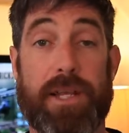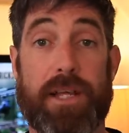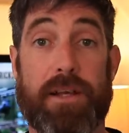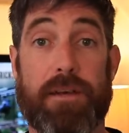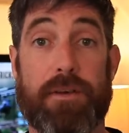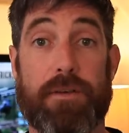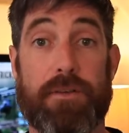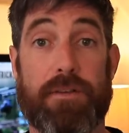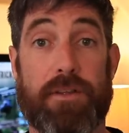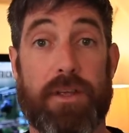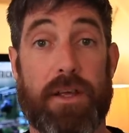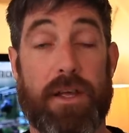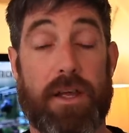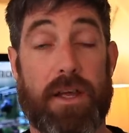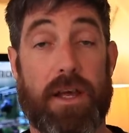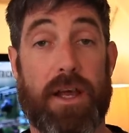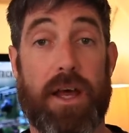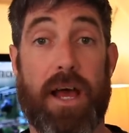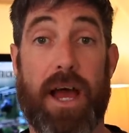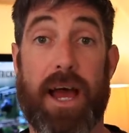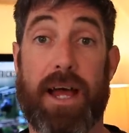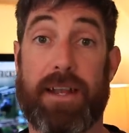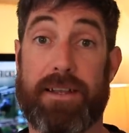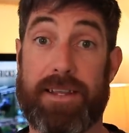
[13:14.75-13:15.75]
deals
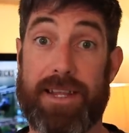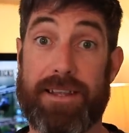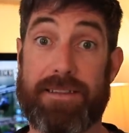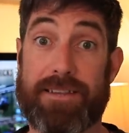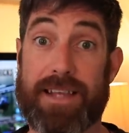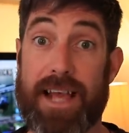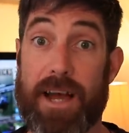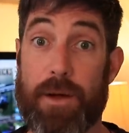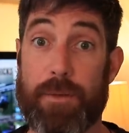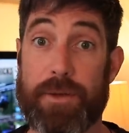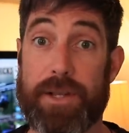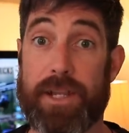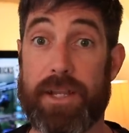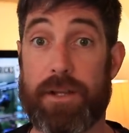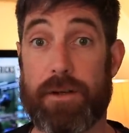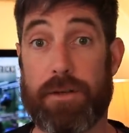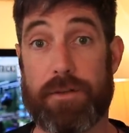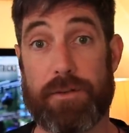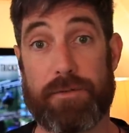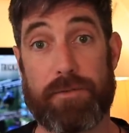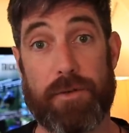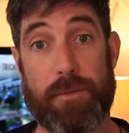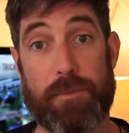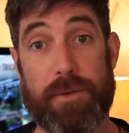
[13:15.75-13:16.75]
and discount
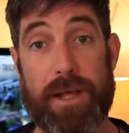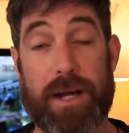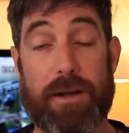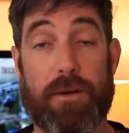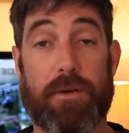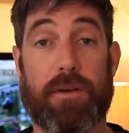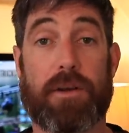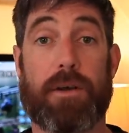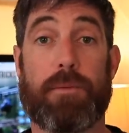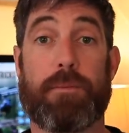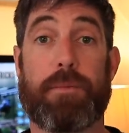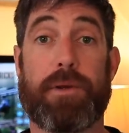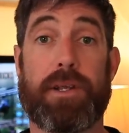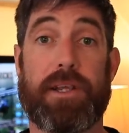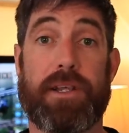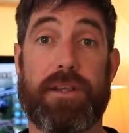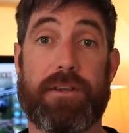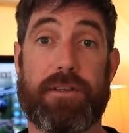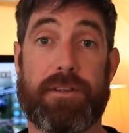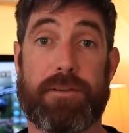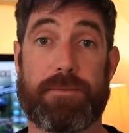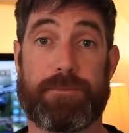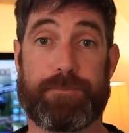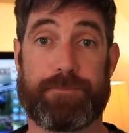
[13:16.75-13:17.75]
deals from tackle
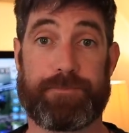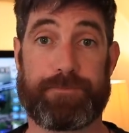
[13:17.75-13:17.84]
companies.